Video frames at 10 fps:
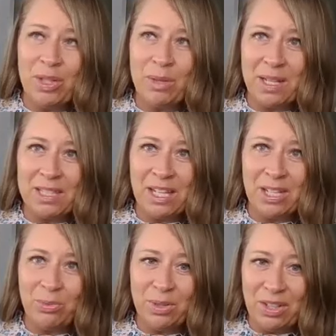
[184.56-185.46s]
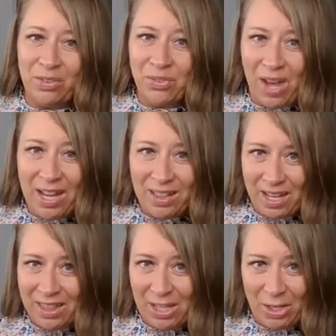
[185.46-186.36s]
only place I could really find
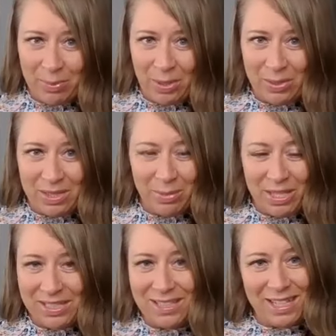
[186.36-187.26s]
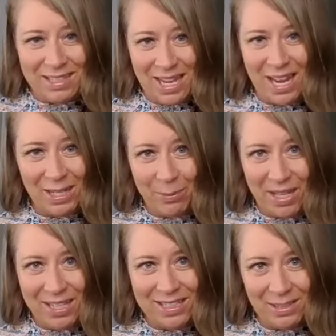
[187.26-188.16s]
light therapy was in places like tanning
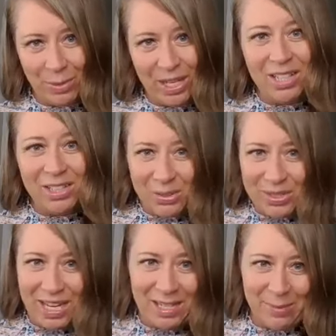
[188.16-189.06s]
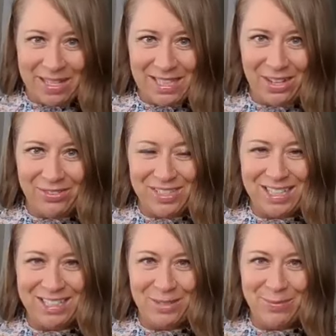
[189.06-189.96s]
beds. And we all know tanning beds have
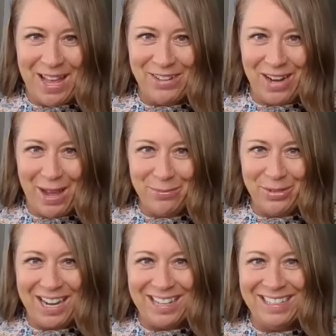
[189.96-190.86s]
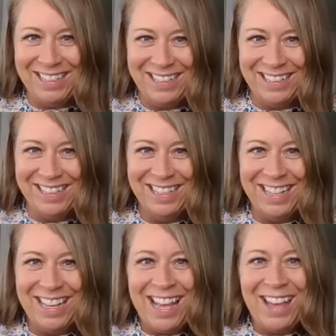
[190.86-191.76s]
such a bad rap, right?
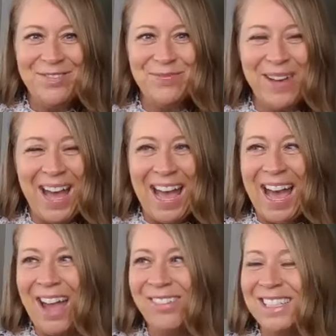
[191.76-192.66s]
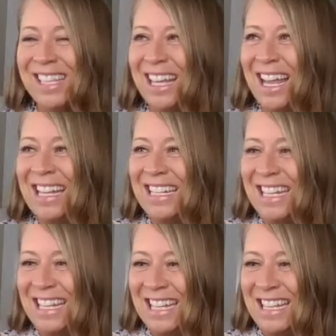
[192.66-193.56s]
But I was like, I
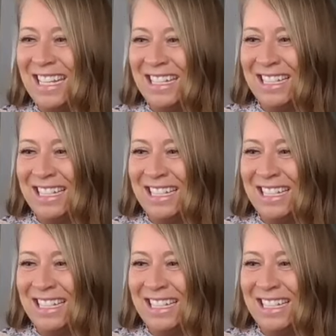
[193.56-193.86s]
needed